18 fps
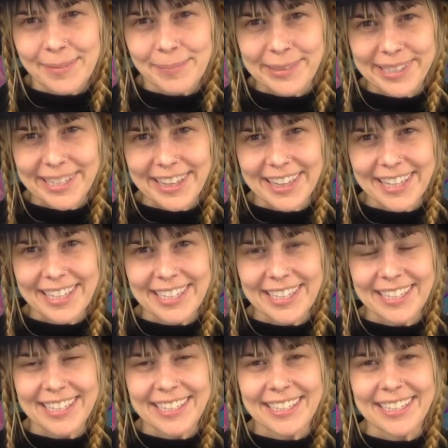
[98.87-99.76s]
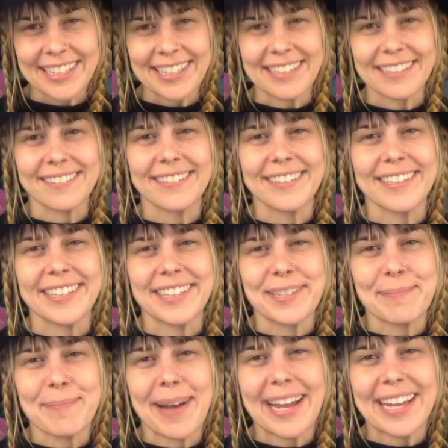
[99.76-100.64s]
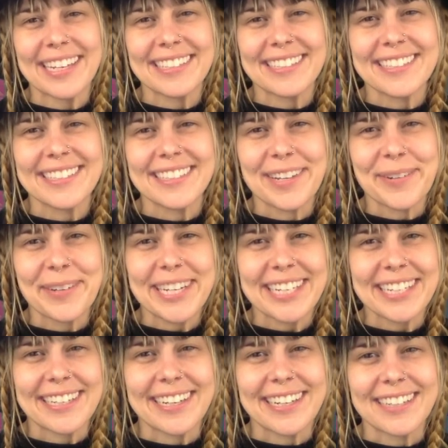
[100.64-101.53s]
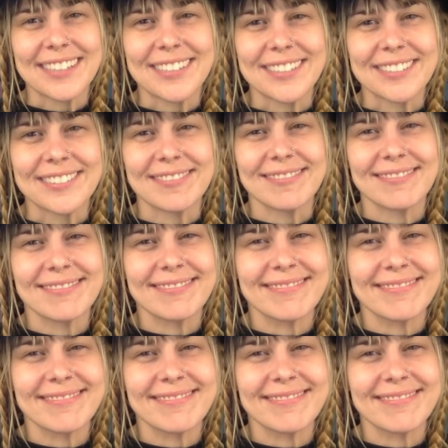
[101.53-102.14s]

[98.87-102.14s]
Breathe in and feel your mind slowing down.